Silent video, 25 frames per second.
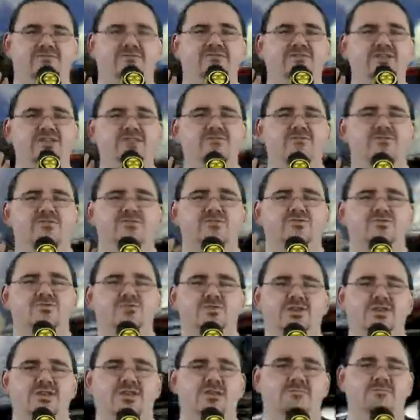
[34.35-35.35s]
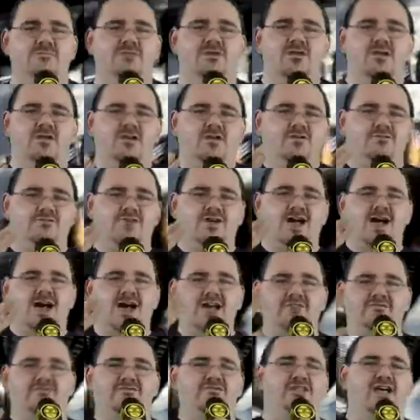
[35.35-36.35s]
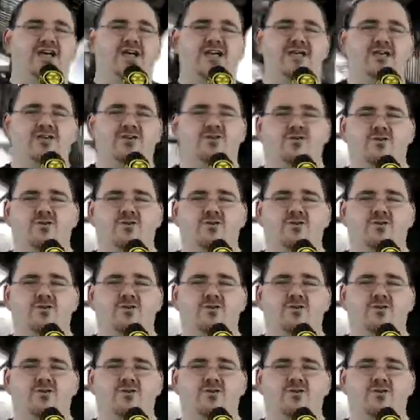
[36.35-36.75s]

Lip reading: fever dream of high flying